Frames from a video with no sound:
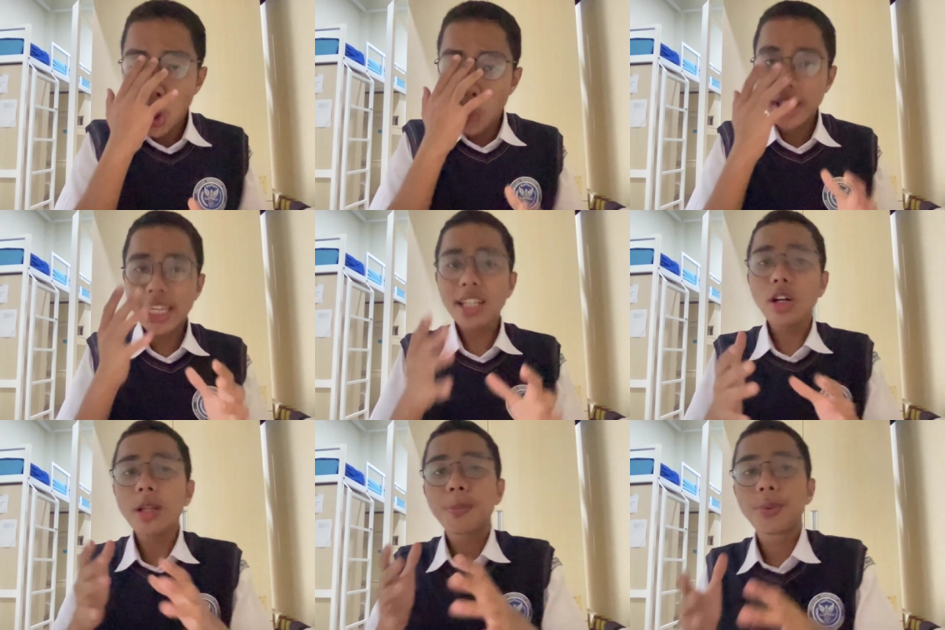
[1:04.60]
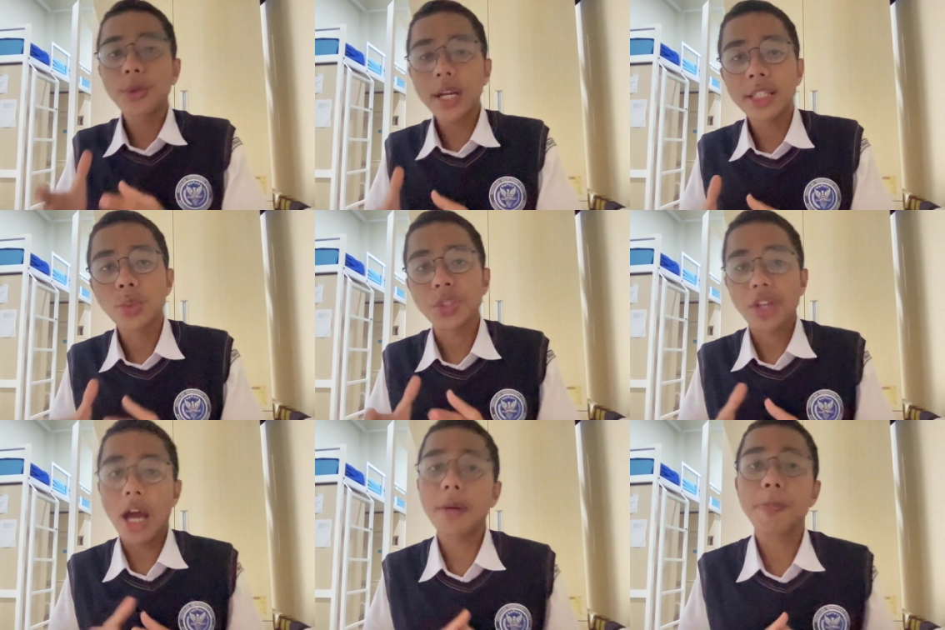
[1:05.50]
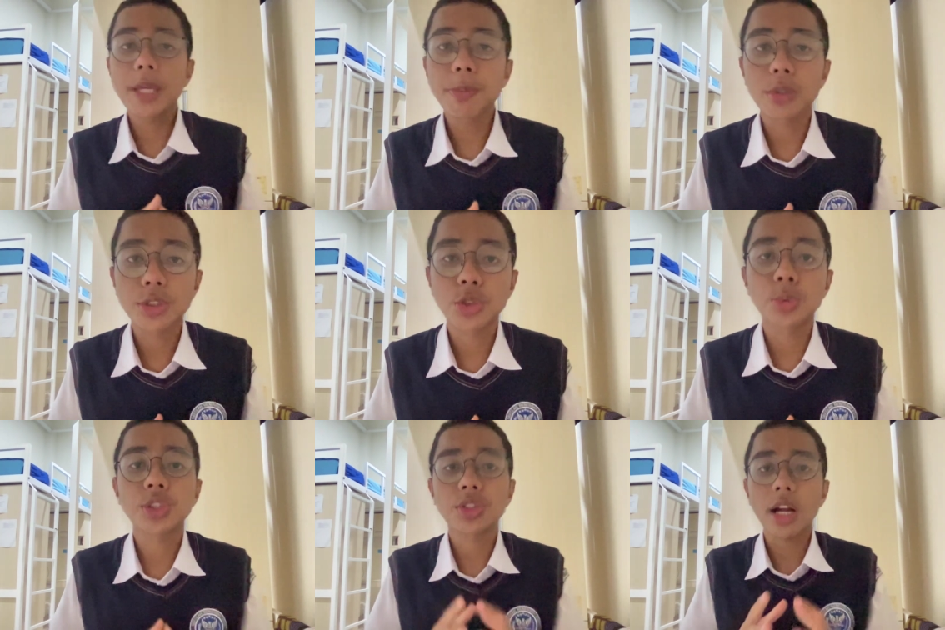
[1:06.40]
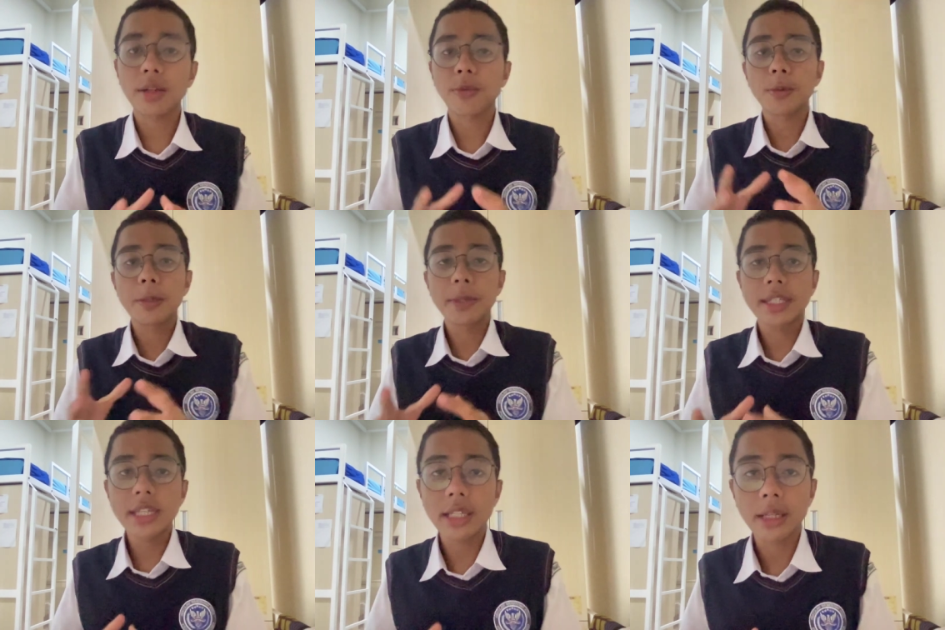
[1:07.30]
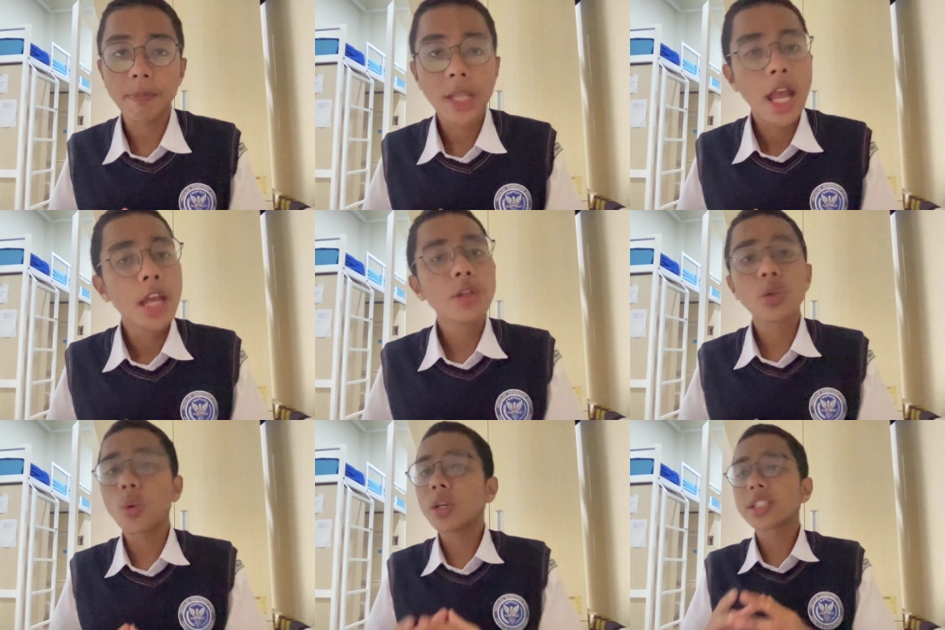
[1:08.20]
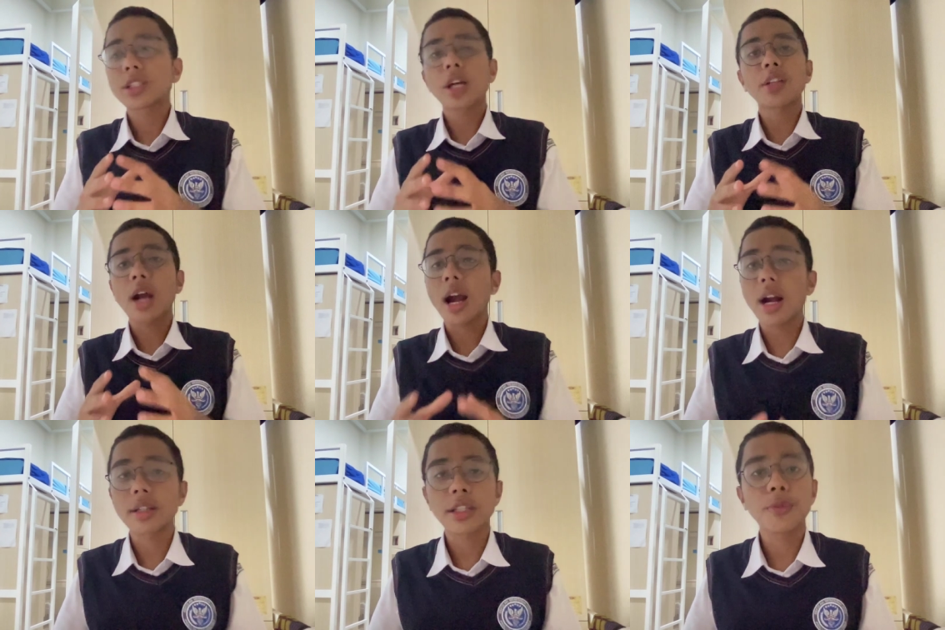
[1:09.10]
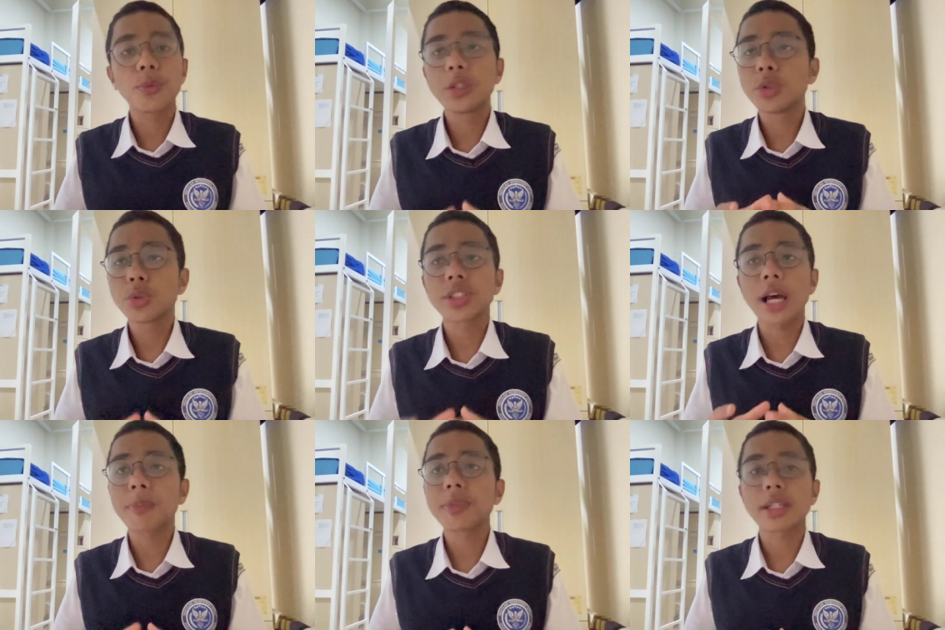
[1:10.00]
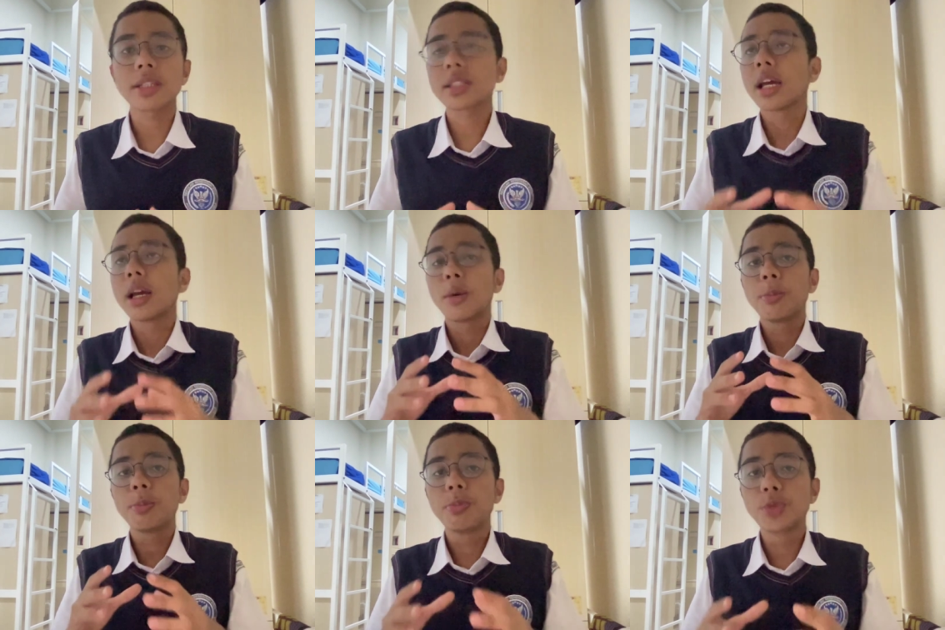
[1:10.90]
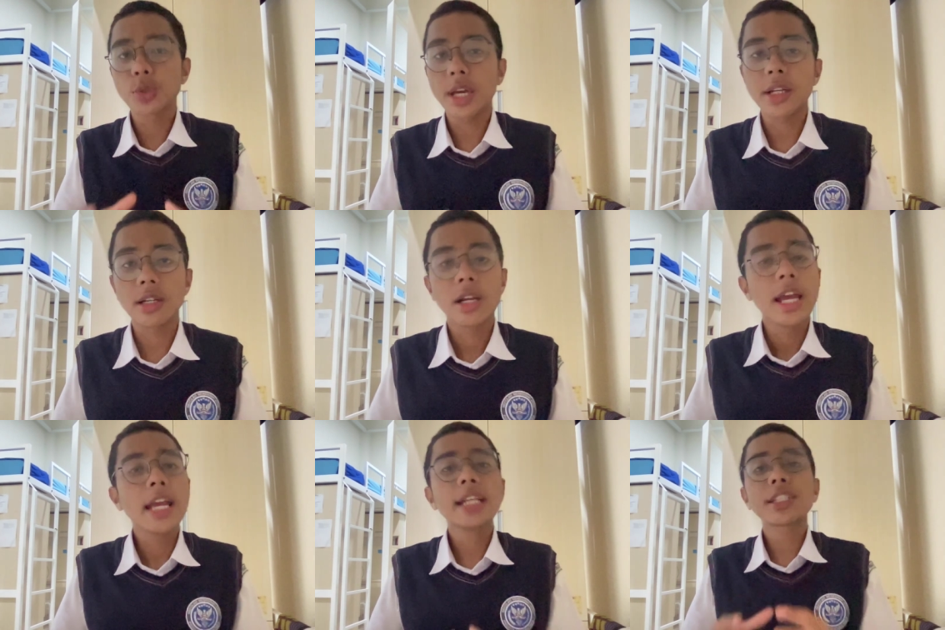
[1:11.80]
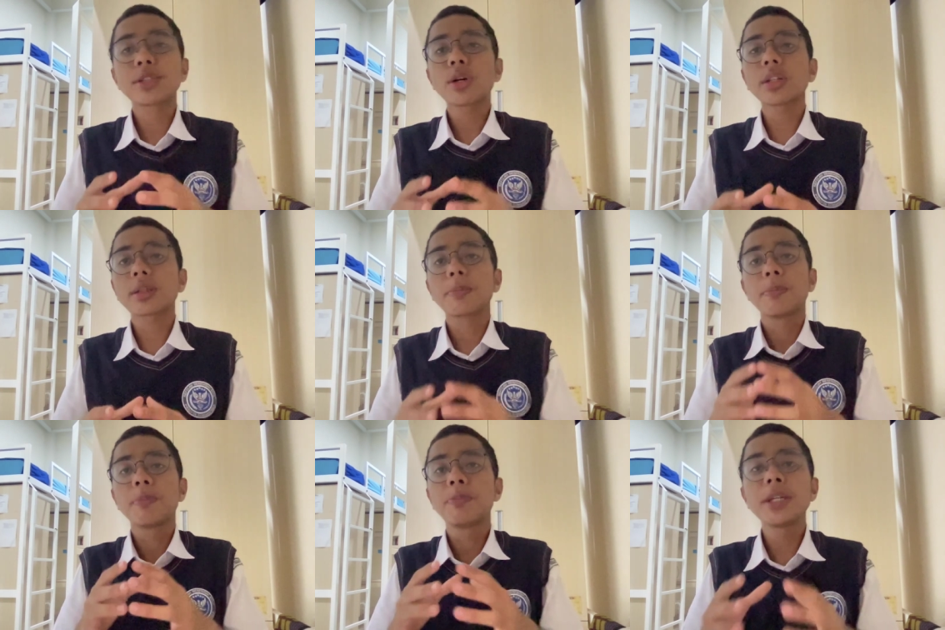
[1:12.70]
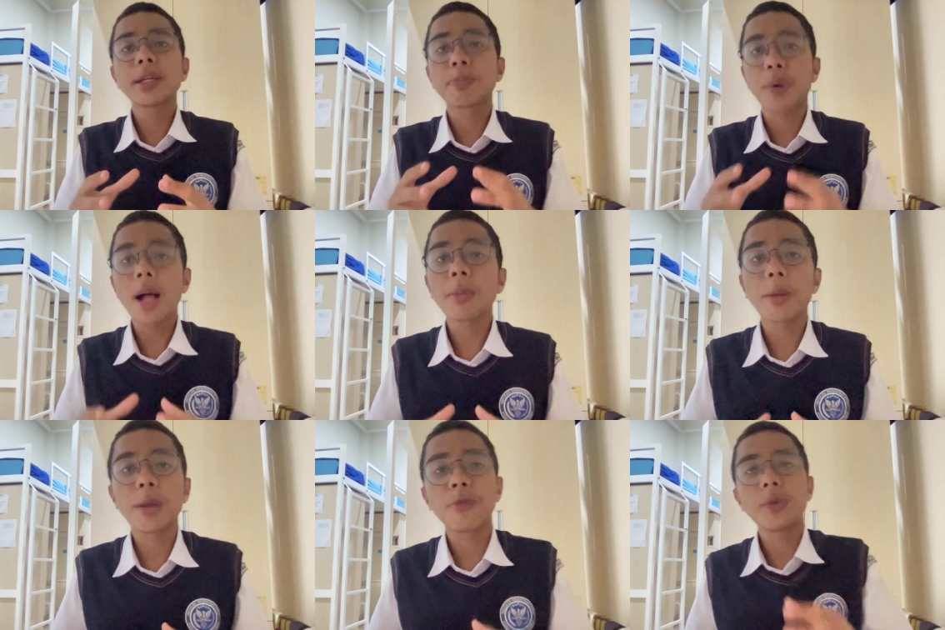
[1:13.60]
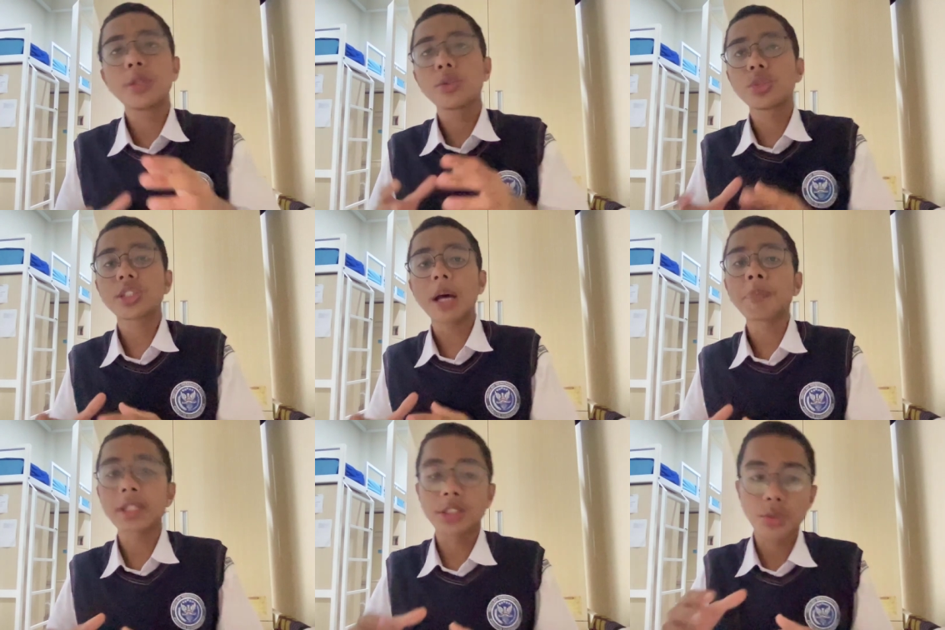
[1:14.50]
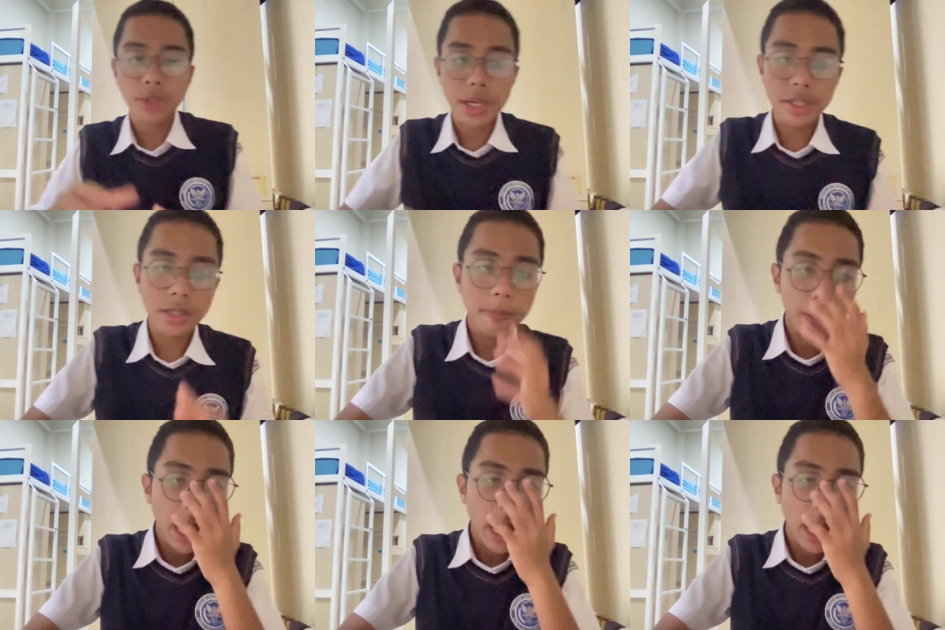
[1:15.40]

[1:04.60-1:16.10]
we can collaborate with other people to start from the beginning. You know, it's not hard if we do some things together. It's not big problem if we do some things together.